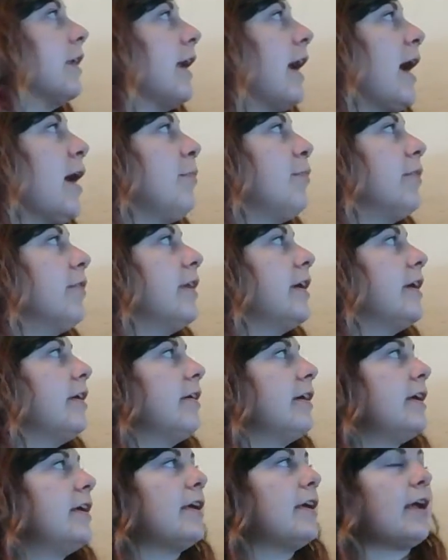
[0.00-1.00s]

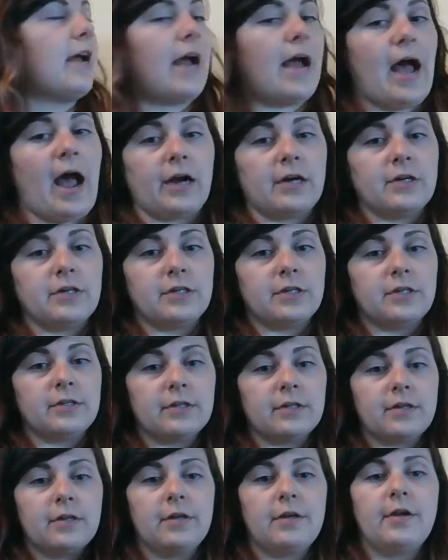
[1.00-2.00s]
capillary action.
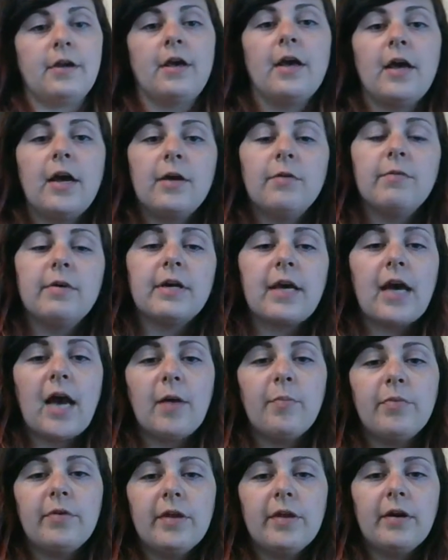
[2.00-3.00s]
And what
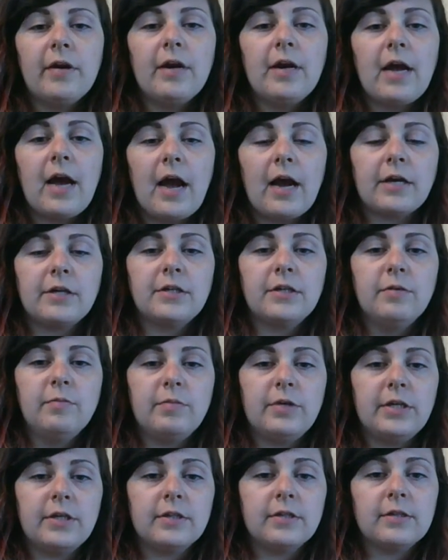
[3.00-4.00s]
capillary action
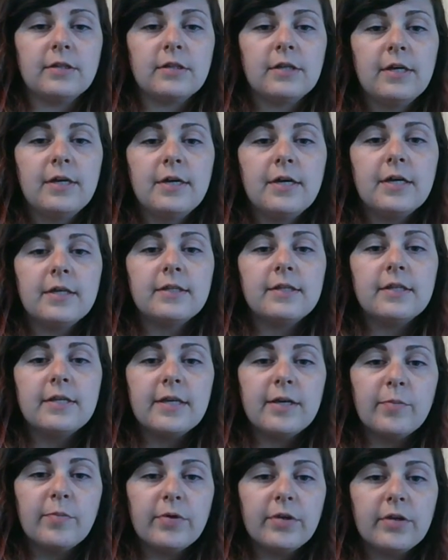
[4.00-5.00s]
means is
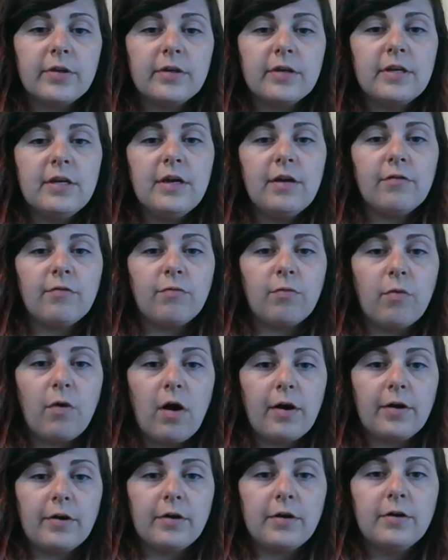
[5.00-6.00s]
the ability of
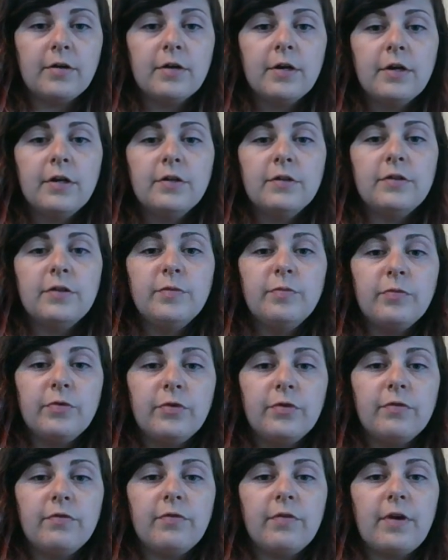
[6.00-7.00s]
water to
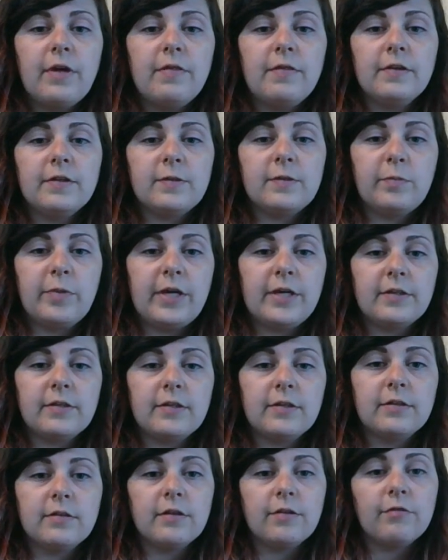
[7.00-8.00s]
move in the
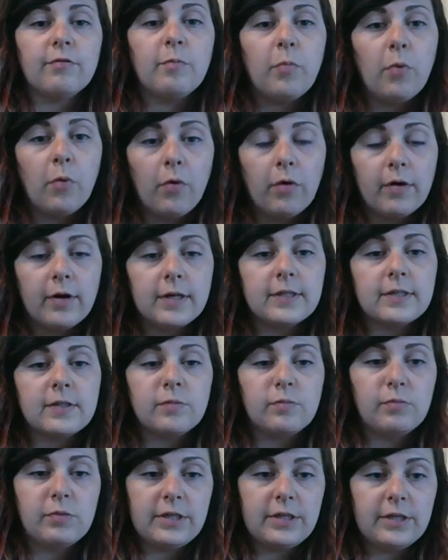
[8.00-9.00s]
spaces of porous
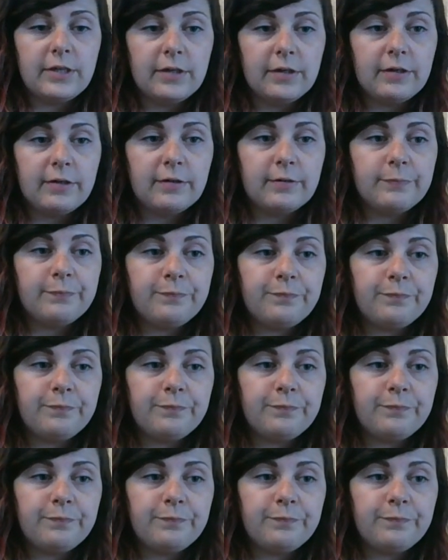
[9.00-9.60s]
material.